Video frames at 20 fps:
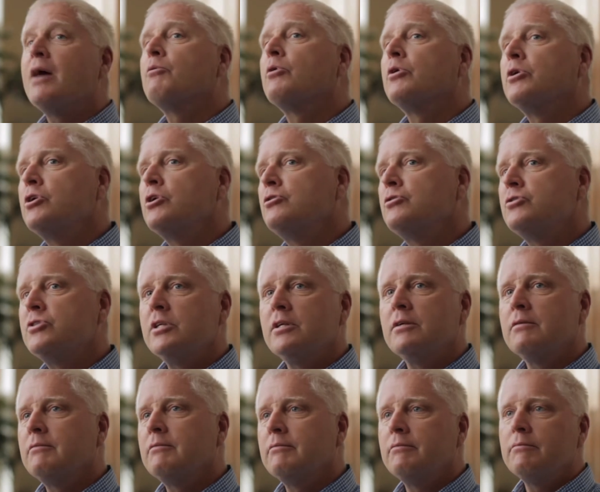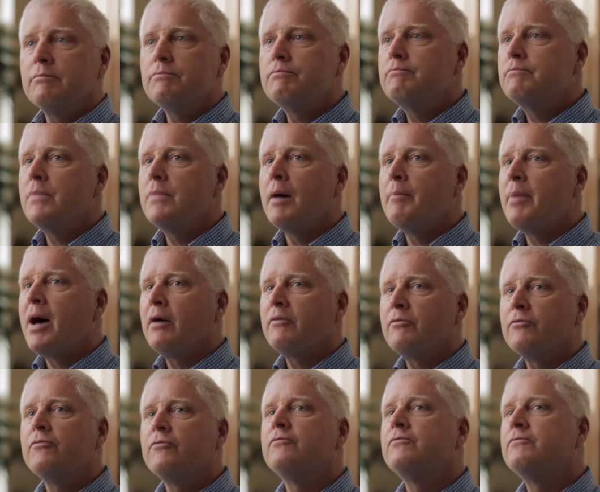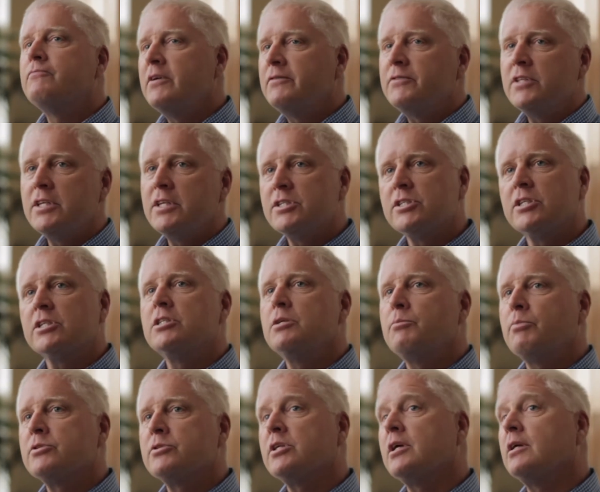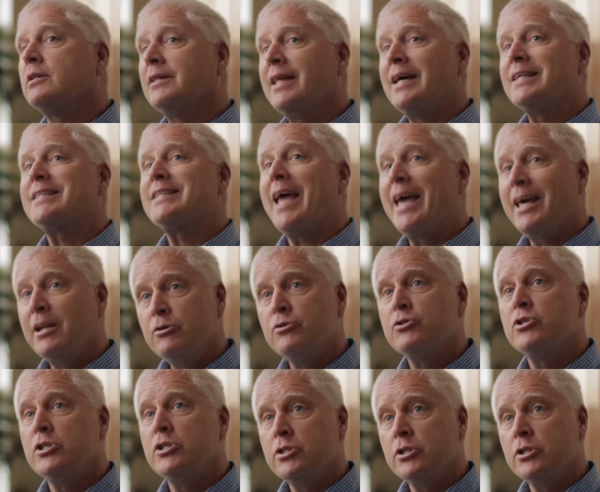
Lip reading: we're using about 50 to 60% less energy to